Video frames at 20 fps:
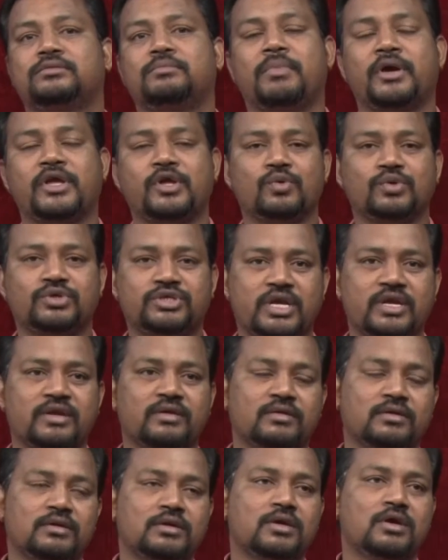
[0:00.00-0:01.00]
by
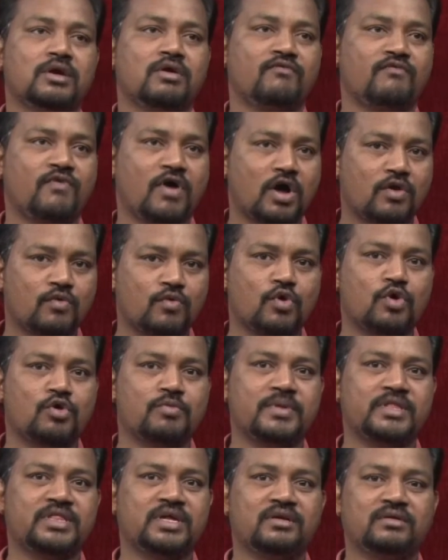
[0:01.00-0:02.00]
using
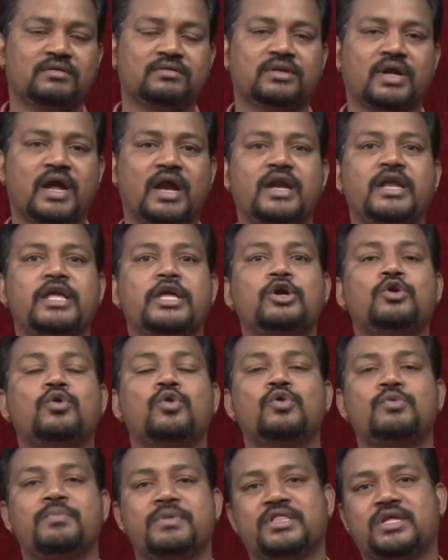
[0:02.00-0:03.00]
forward method and
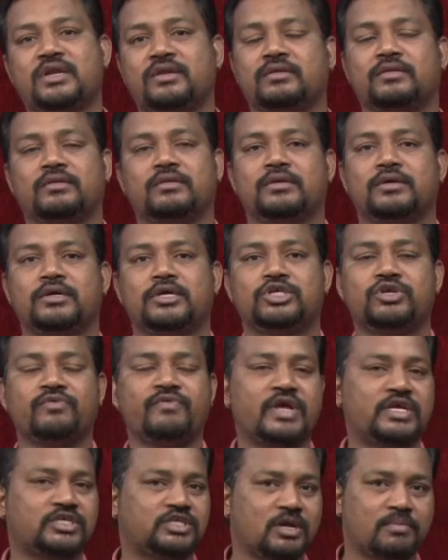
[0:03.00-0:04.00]
include method. So,
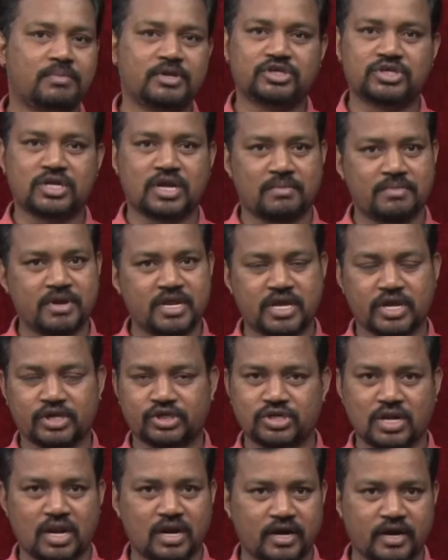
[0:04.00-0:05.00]
we established
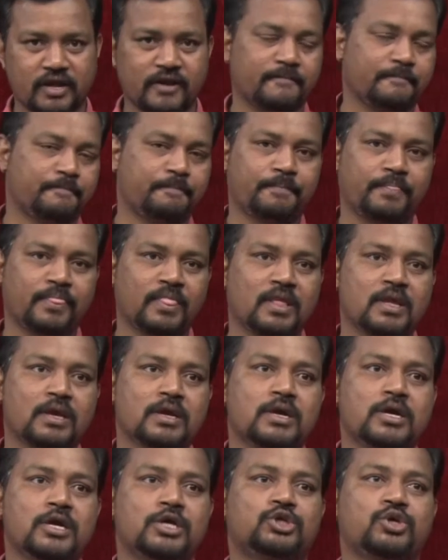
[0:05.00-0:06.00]
communication already.
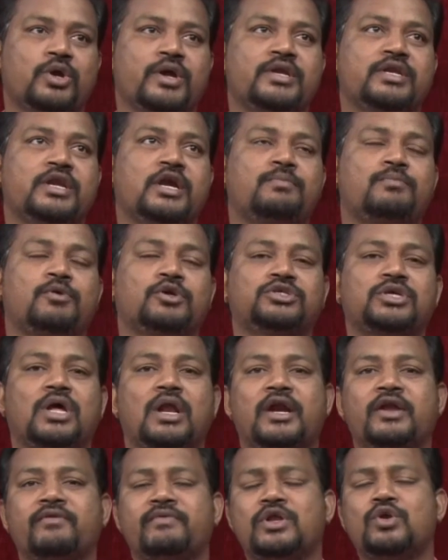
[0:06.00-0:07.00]
So, in that process
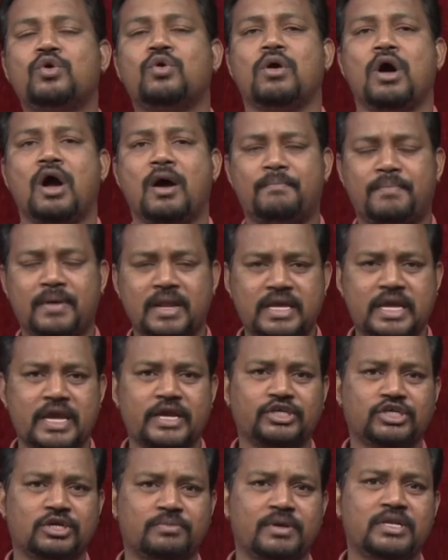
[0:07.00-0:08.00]
already we know
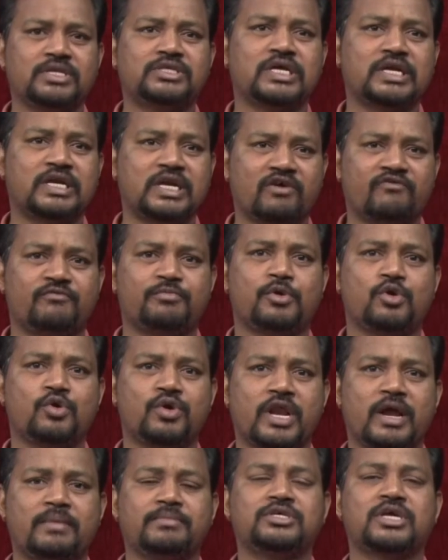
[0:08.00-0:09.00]
application means set of
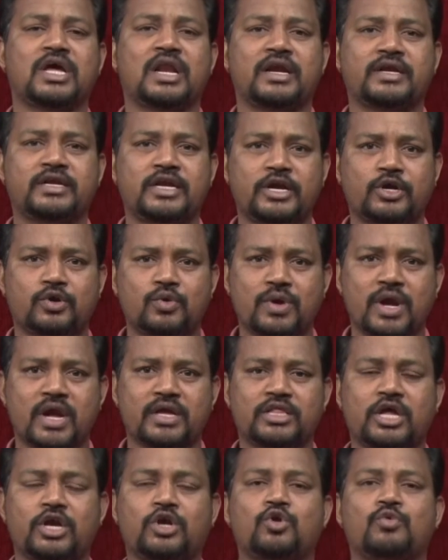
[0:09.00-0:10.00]
programs collected
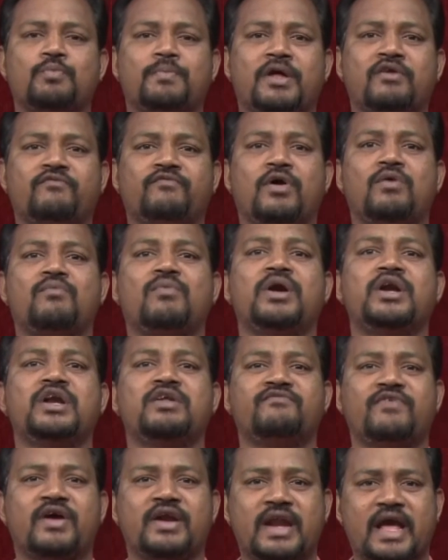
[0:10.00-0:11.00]
together to perform one
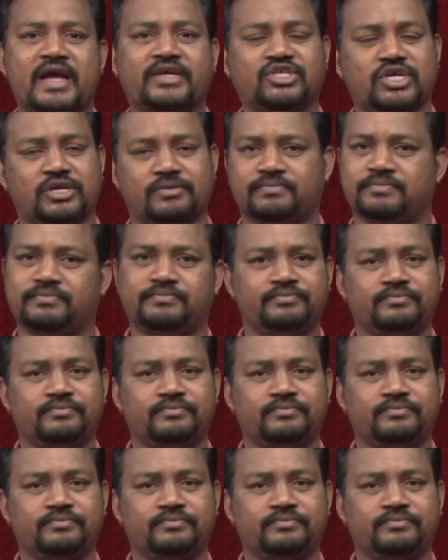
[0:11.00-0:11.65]
defined action.